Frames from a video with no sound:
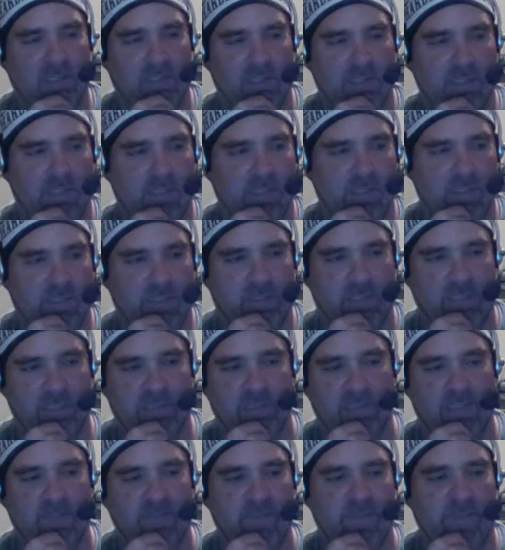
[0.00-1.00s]
Having a
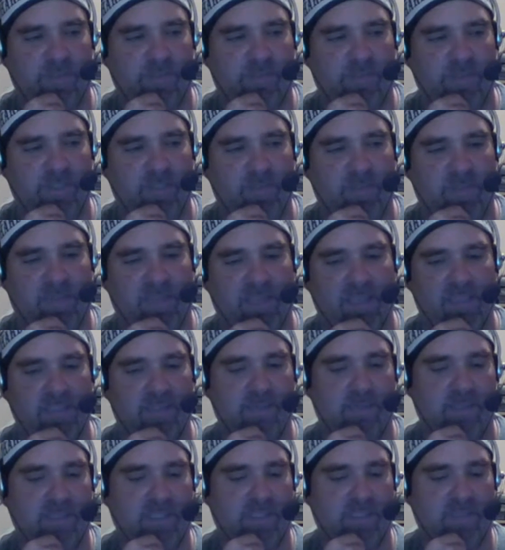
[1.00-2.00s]
person who's used to
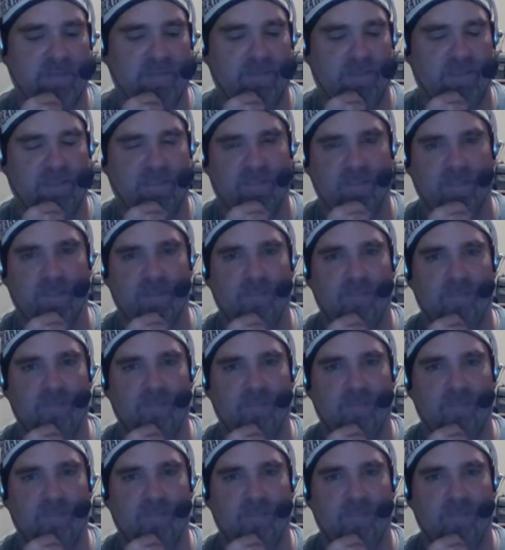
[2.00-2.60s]
being over the top,